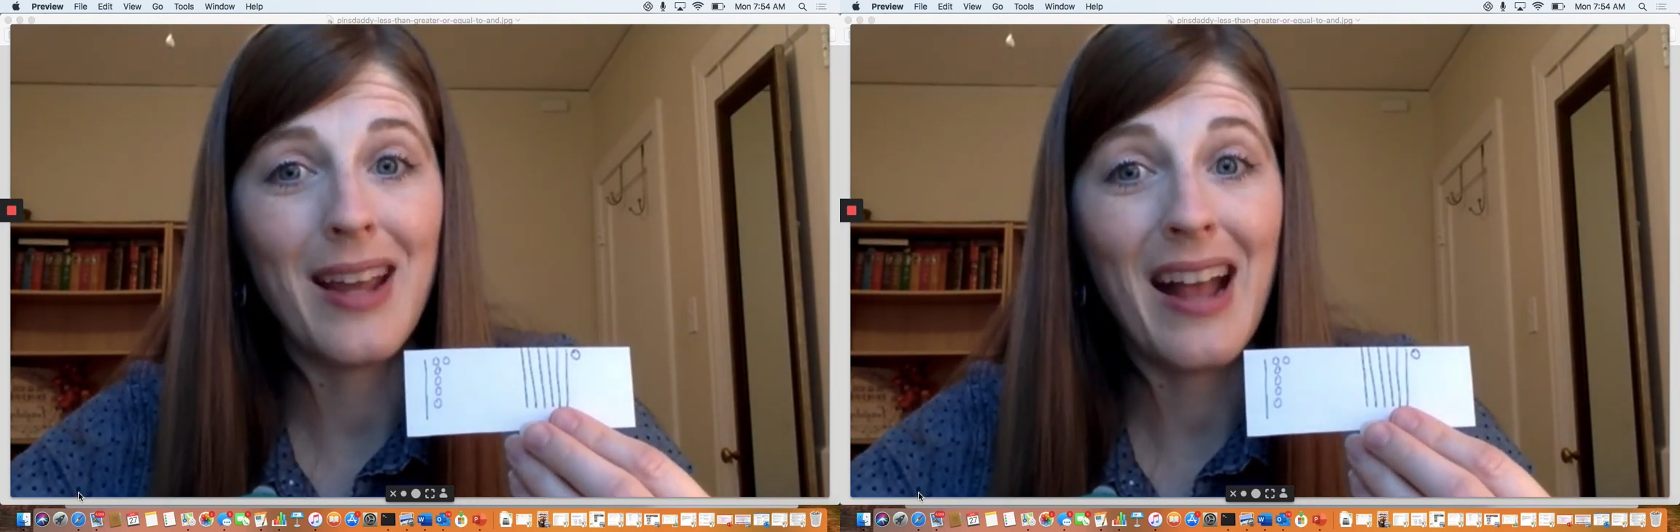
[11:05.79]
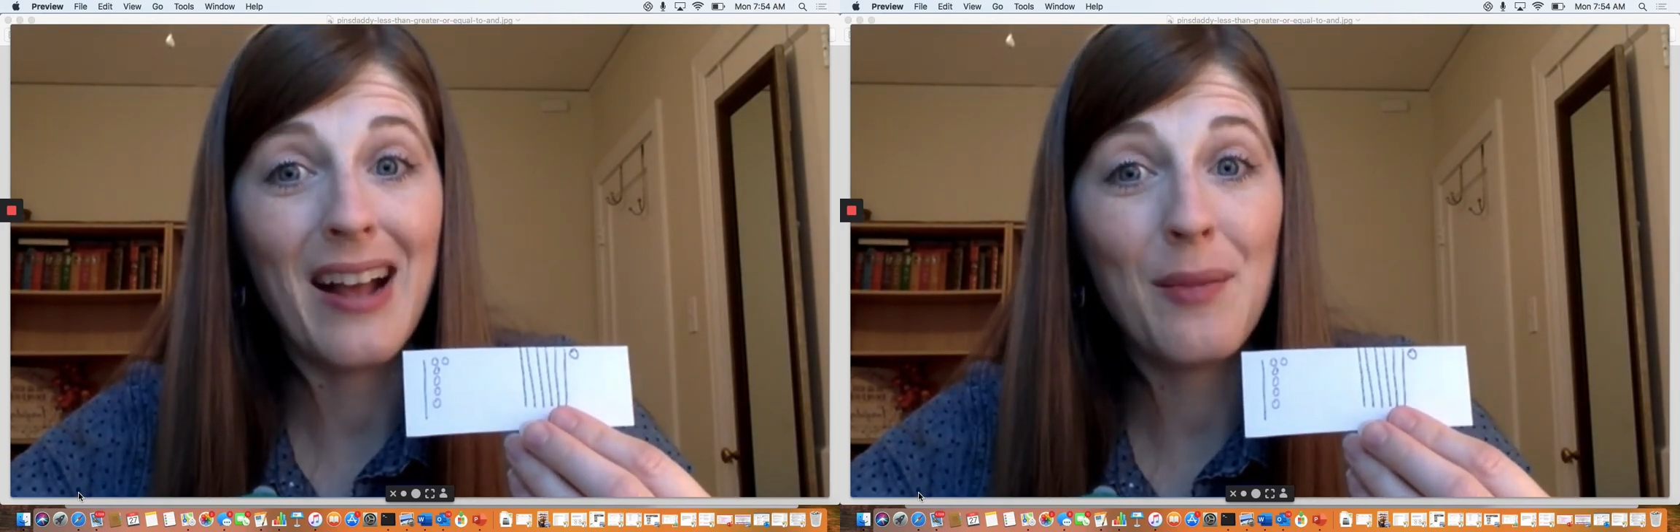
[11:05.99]

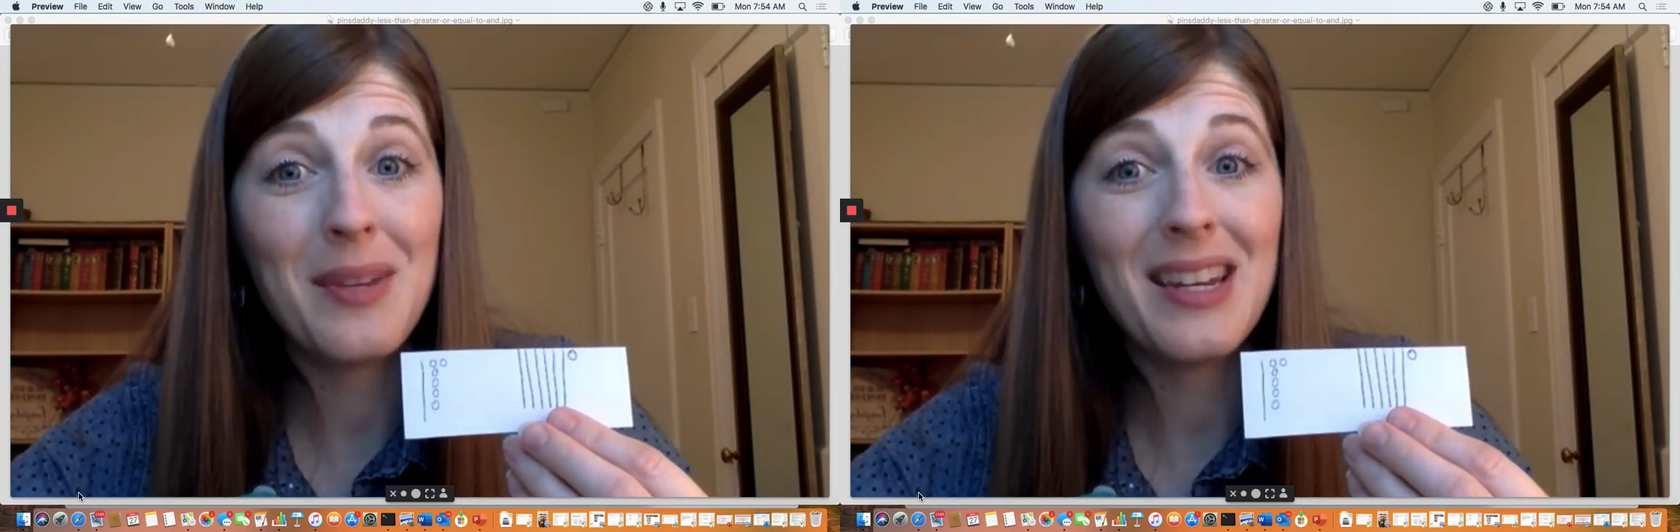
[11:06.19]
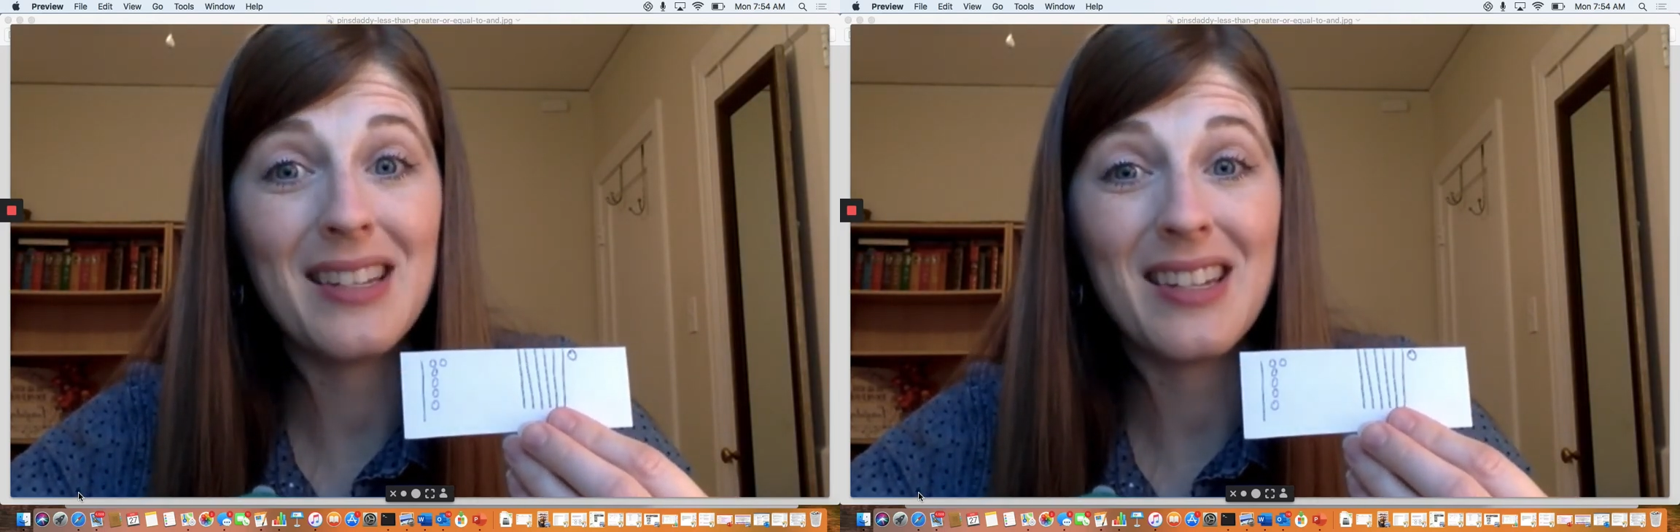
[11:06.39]
how
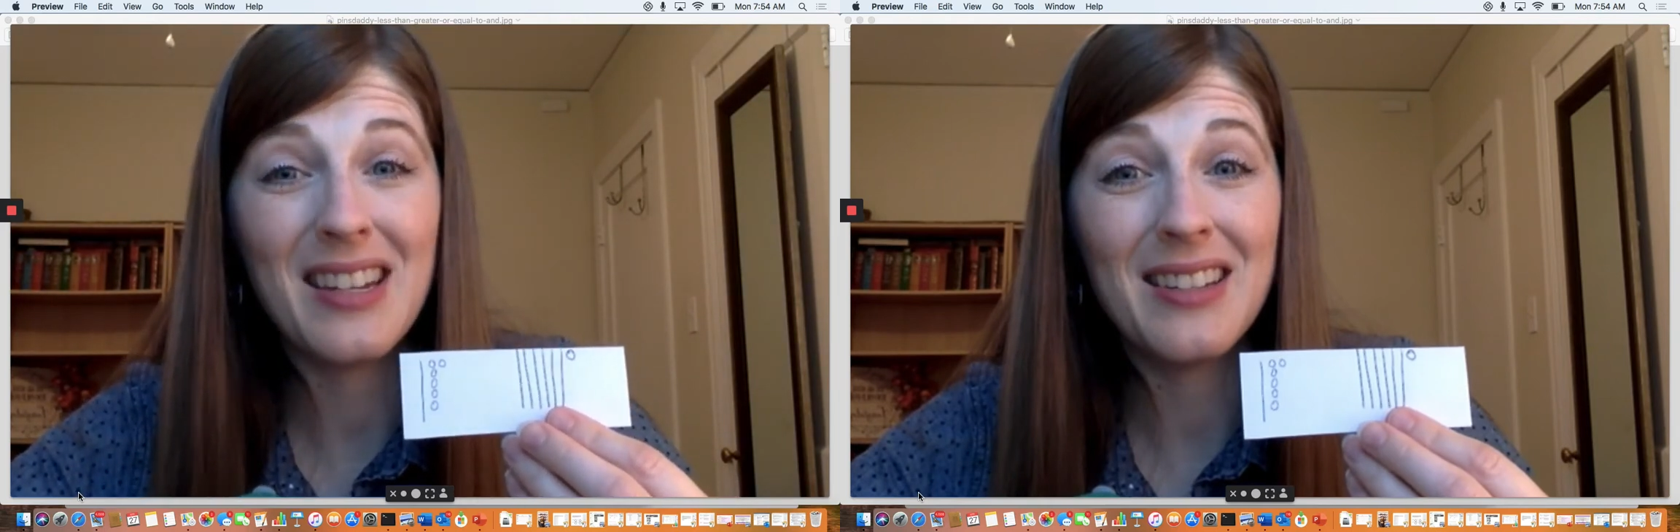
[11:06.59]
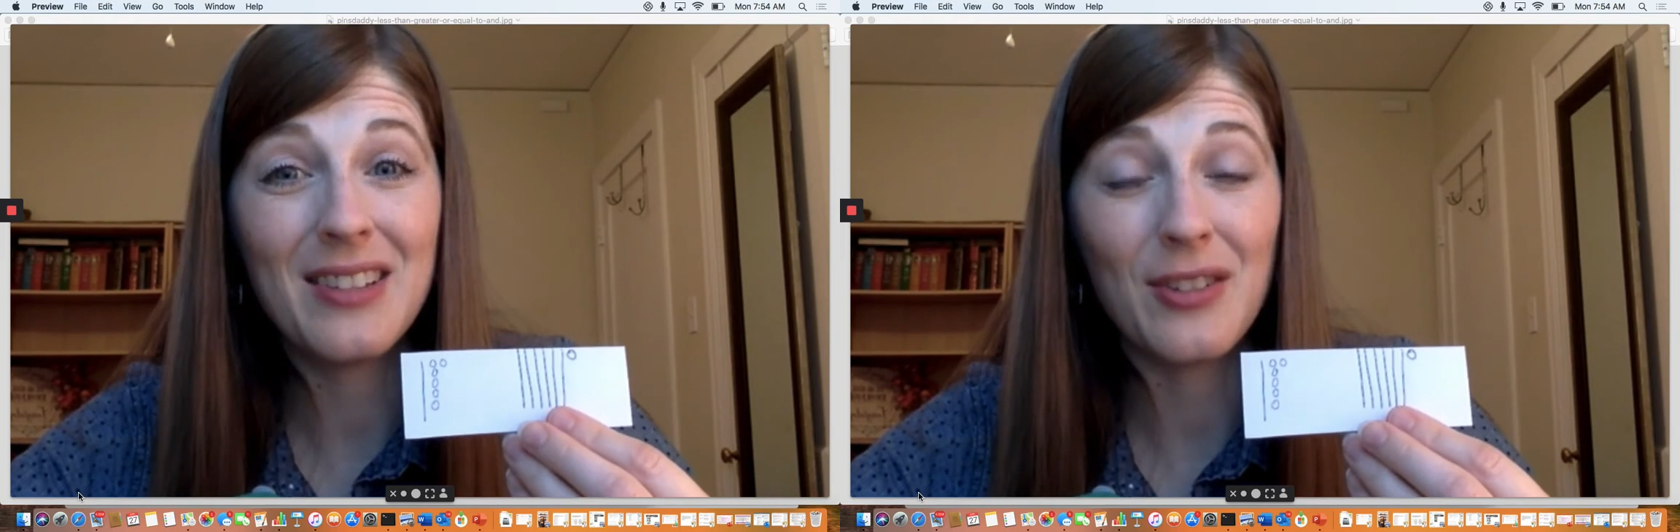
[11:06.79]
many
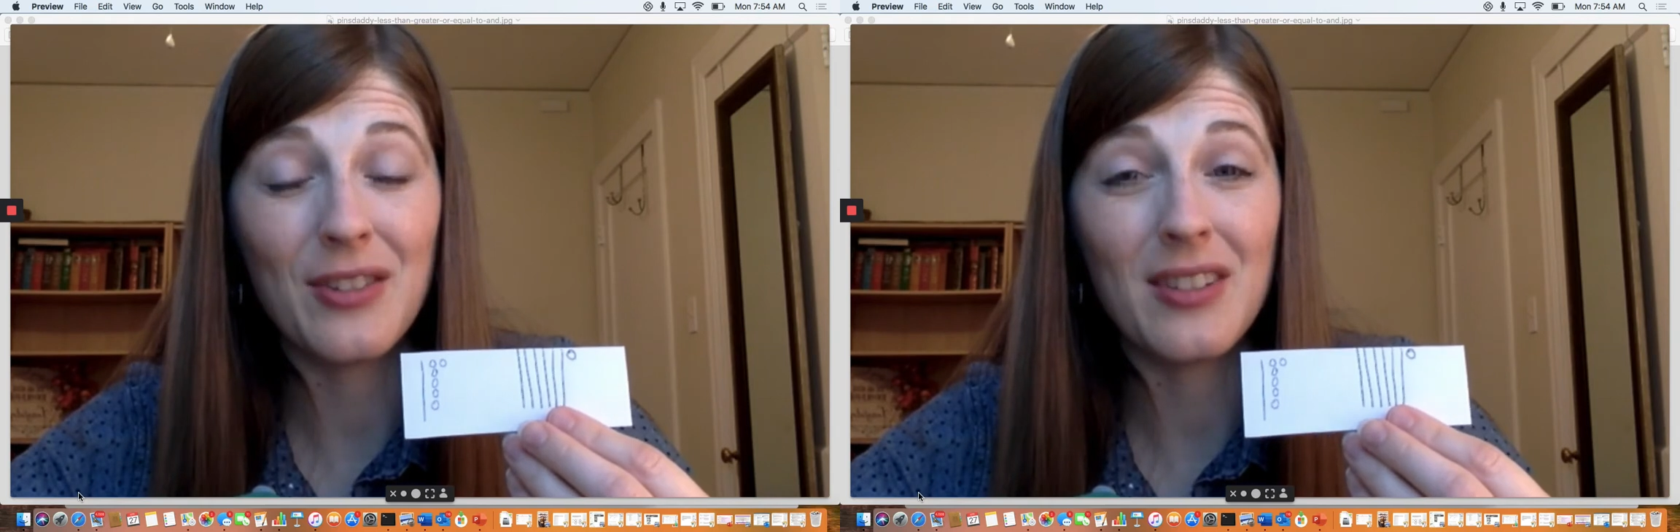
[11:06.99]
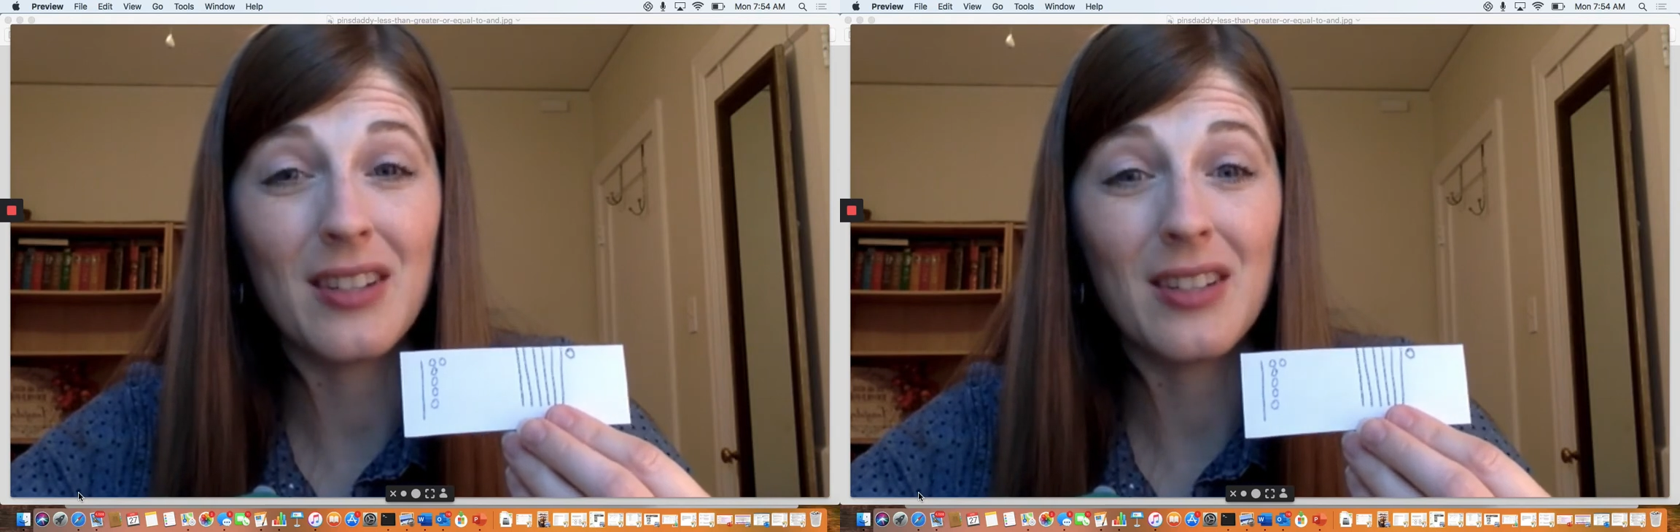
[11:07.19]
tens are in
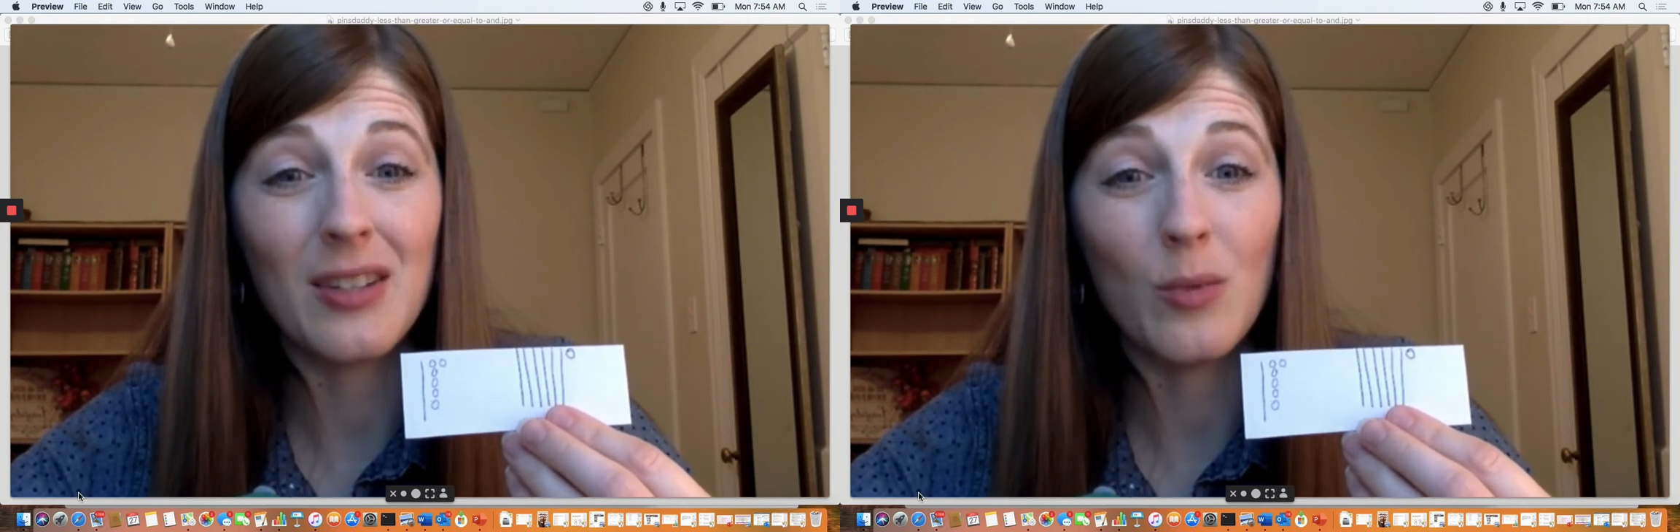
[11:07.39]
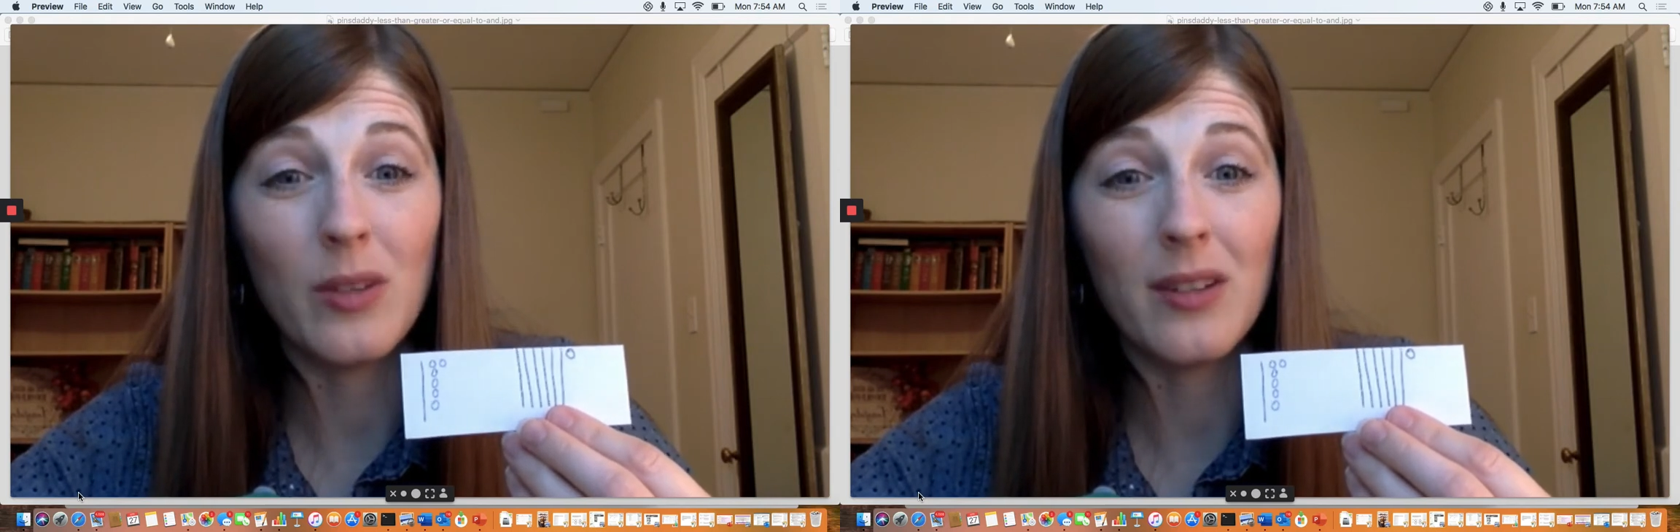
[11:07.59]

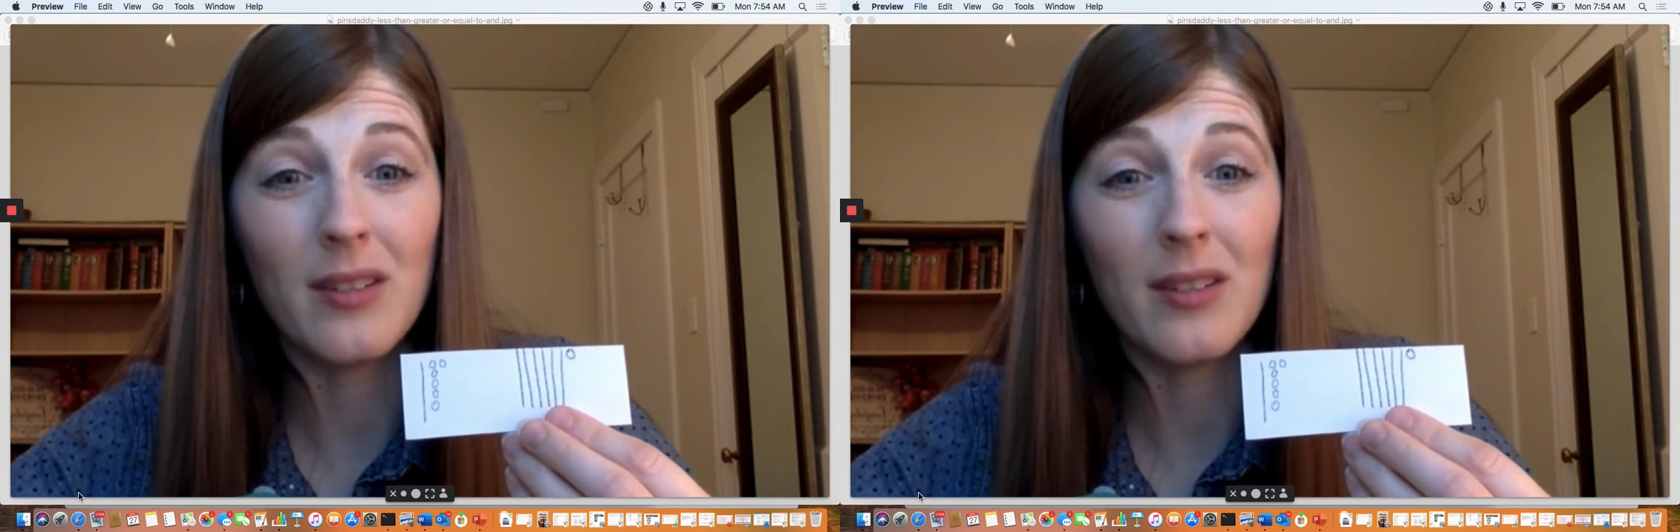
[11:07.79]
61?